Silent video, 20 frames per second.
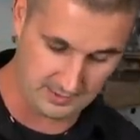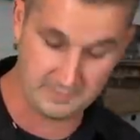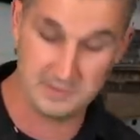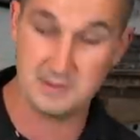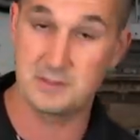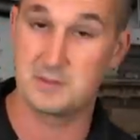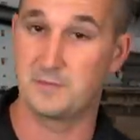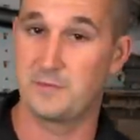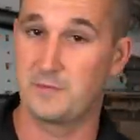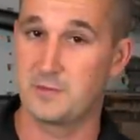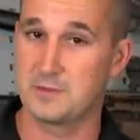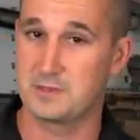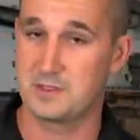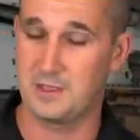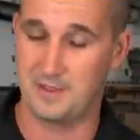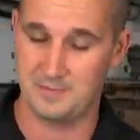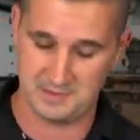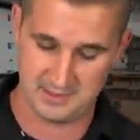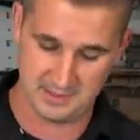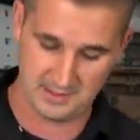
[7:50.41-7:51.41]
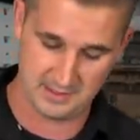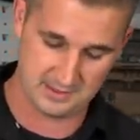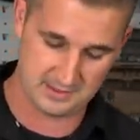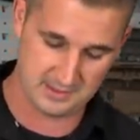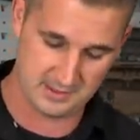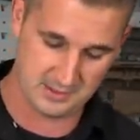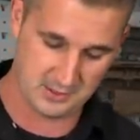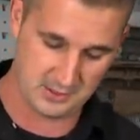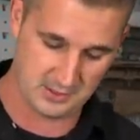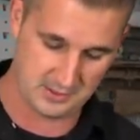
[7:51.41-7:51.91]
If this is your first time seeing a
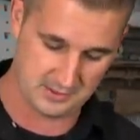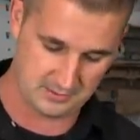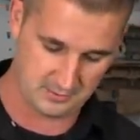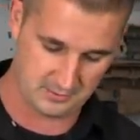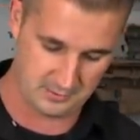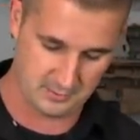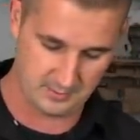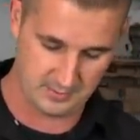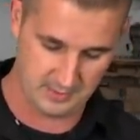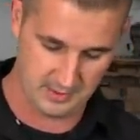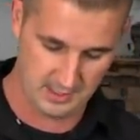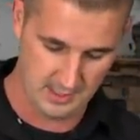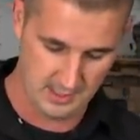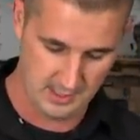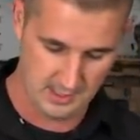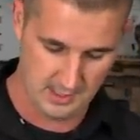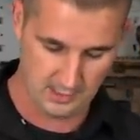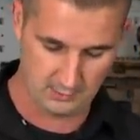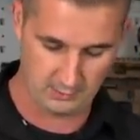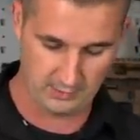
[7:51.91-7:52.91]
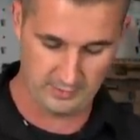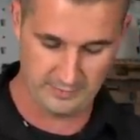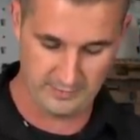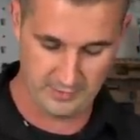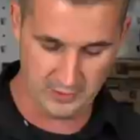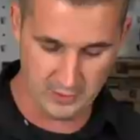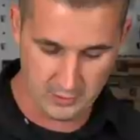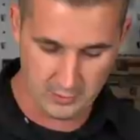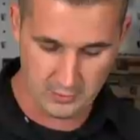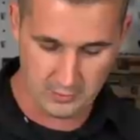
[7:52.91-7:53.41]
CGS group
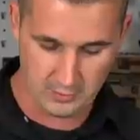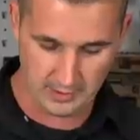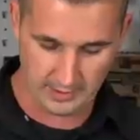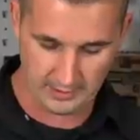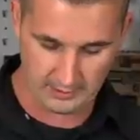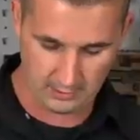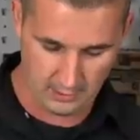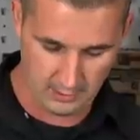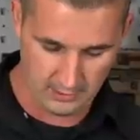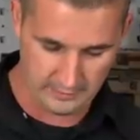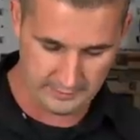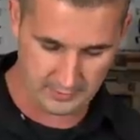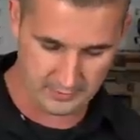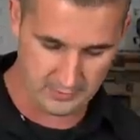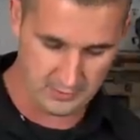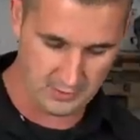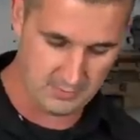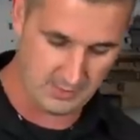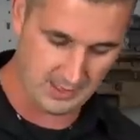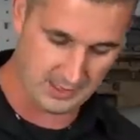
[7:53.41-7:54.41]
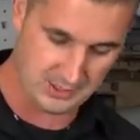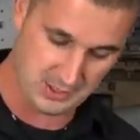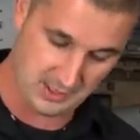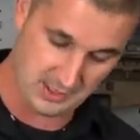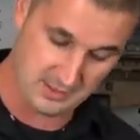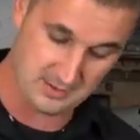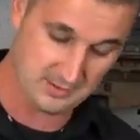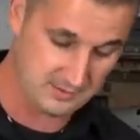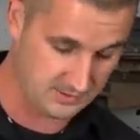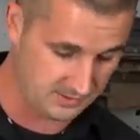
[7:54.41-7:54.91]
review at all, if you're new to my
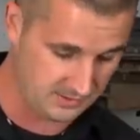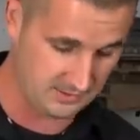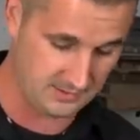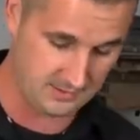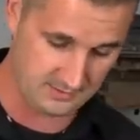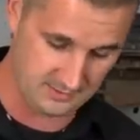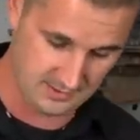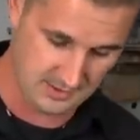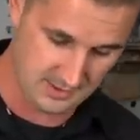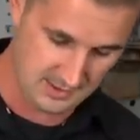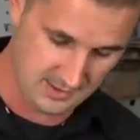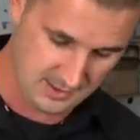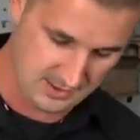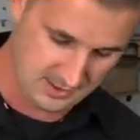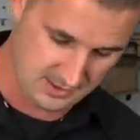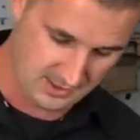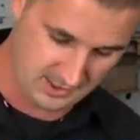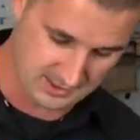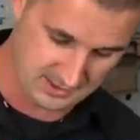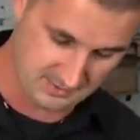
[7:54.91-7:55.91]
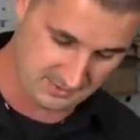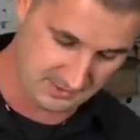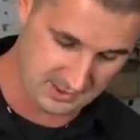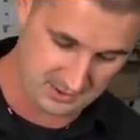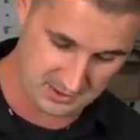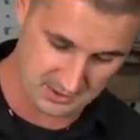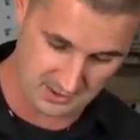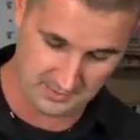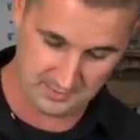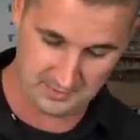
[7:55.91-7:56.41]
channel, then you got some
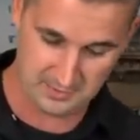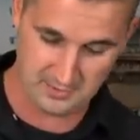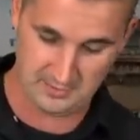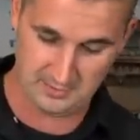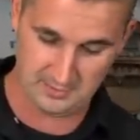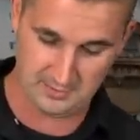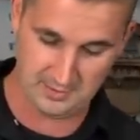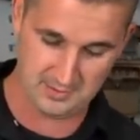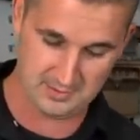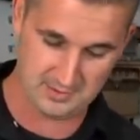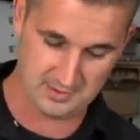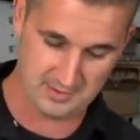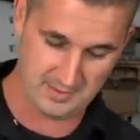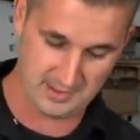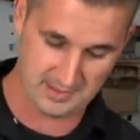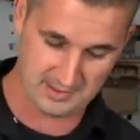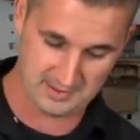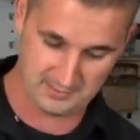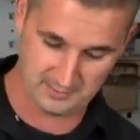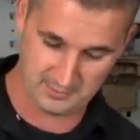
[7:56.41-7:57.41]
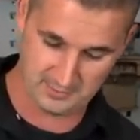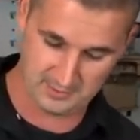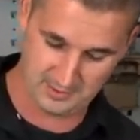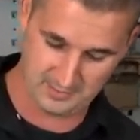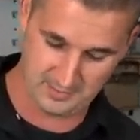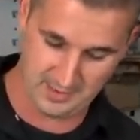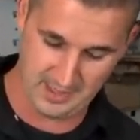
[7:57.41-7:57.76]
catching up to do because they make some really